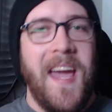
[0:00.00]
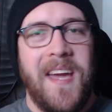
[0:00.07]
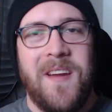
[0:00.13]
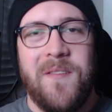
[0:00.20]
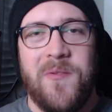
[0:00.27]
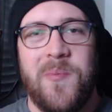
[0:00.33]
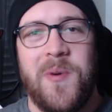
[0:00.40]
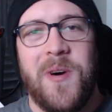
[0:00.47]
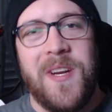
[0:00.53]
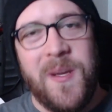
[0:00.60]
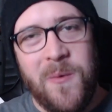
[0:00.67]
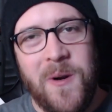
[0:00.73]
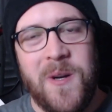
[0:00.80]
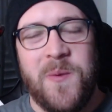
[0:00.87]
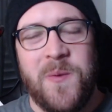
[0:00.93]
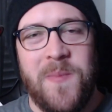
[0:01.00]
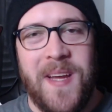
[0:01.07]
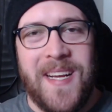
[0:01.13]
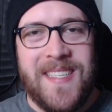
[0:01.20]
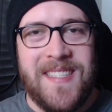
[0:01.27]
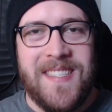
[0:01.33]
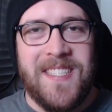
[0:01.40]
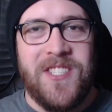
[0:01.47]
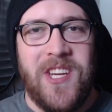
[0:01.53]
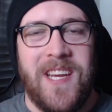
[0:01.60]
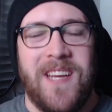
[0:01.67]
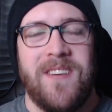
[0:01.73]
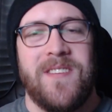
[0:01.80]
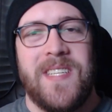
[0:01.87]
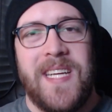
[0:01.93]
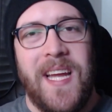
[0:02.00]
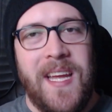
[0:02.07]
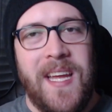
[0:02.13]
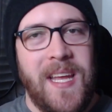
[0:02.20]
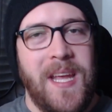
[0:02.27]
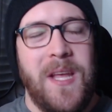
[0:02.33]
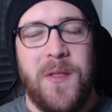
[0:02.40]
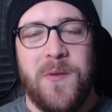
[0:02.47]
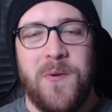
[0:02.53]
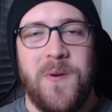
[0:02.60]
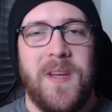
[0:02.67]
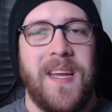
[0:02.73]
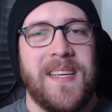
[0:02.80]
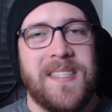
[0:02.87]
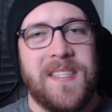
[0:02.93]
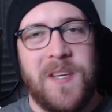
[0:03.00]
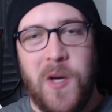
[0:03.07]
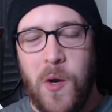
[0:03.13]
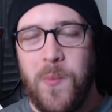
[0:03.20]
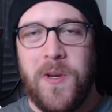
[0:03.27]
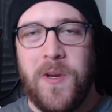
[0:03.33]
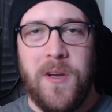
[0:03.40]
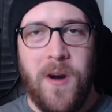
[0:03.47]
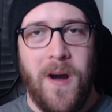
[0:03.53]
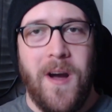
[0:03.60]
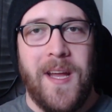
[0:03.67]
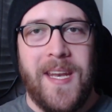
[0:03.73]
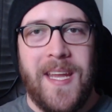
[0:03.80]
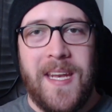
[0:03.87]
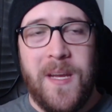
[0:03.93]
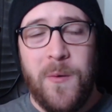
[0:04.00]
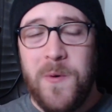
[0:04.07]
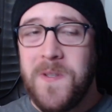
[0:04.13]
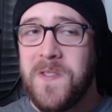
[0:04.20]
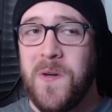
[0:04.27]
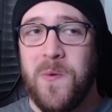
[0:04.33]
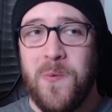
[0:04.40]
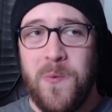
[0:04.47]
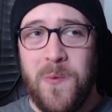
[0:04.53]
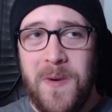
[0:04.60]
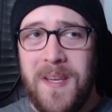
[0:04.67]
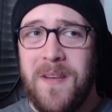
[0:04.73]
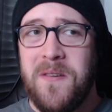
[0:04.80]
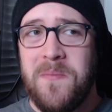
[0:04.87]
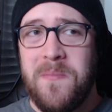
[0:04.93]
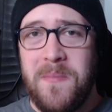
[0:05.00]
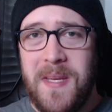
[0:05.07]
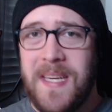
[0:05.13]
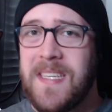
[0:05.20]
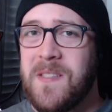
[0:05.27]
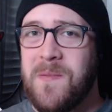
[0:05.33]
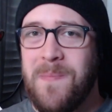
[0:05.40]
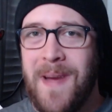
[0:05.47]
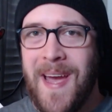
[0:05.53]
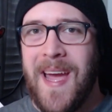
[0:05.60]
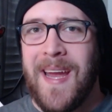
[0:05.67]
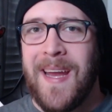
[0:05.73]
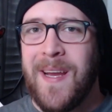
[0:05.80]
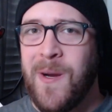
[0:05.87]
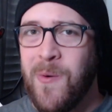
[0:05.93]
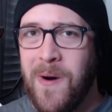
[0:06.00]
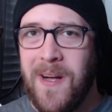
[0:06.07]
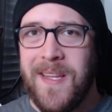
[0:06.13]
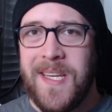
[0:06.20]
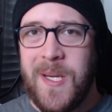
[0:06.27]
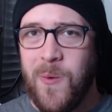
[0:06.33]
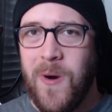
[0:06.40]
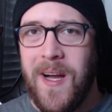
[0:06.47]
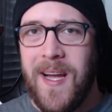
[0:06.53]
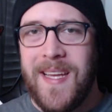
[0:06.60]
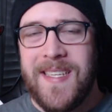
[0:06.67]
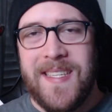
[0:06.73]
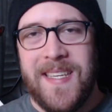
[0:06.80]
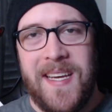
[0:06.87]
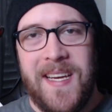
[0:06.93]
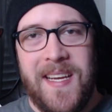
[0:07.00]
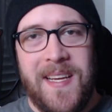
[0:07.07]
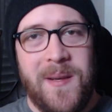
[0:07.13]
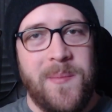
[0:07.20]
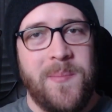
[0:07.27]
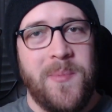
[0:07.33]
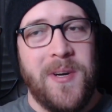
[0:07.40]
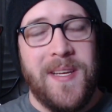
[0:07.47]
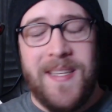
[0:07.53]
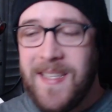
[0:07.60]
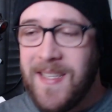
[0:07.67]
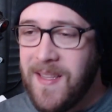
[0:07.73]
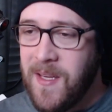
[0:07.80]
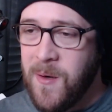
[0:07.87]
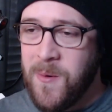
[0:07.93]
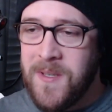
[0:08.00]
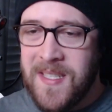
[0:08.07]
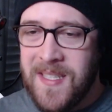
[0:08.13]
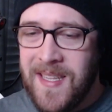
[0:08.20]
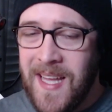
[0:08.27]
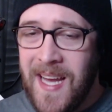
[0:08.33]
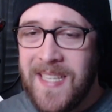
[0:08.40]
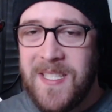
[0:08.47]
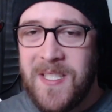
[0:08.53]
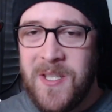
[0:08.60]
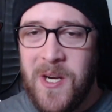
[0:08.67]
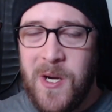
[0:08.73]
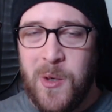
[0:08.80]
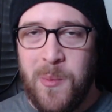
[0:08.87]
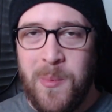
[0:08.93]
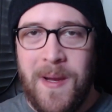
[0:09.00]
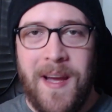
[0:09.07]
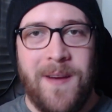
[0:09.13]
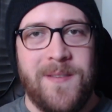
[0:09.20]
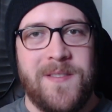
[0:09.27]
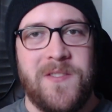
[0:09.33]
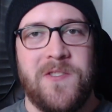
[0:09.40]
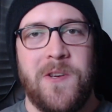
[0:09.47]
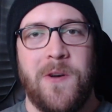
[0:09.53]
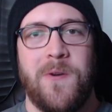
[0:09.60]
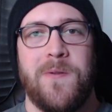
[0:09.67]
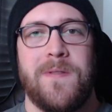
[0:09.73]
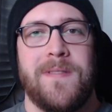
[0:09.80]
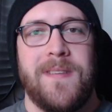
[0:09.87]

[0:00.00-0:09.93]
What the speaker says: everybody, welcome back to the channel. E3 has come and gone, and it was a real mixed bag quality-wise. But there was a lot to talk about, so